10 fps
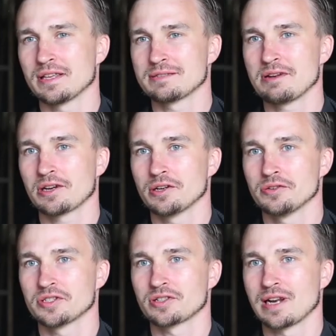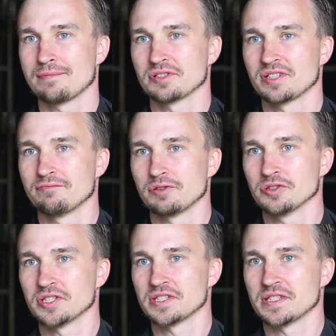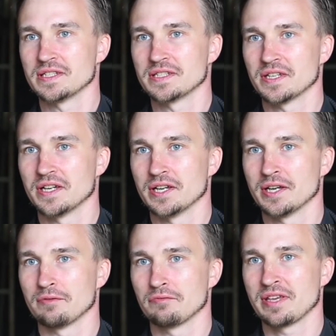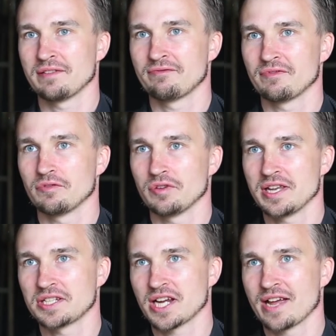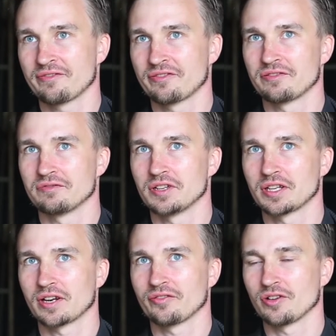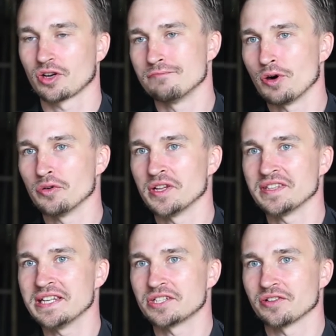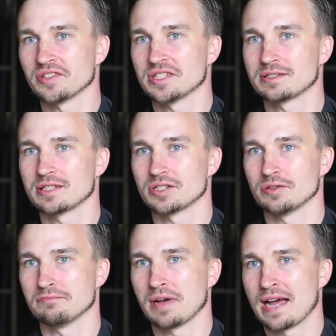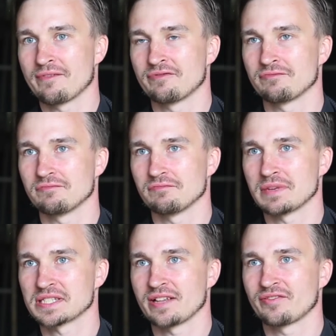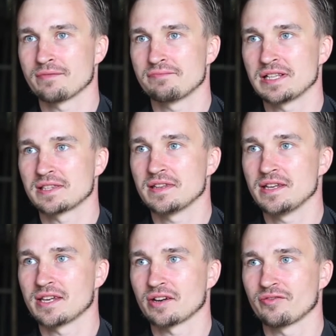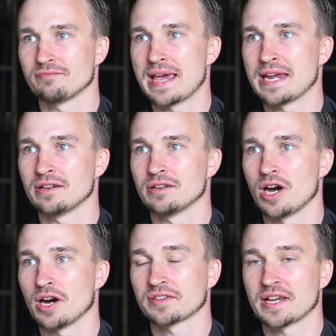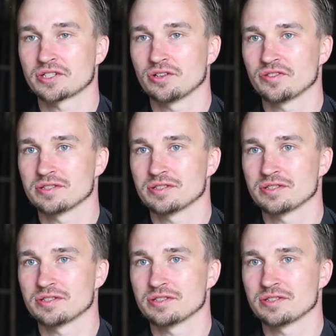It's been a close collaborative process, this. We each have a kind of a component each of this. So I've built the kind of main architecture of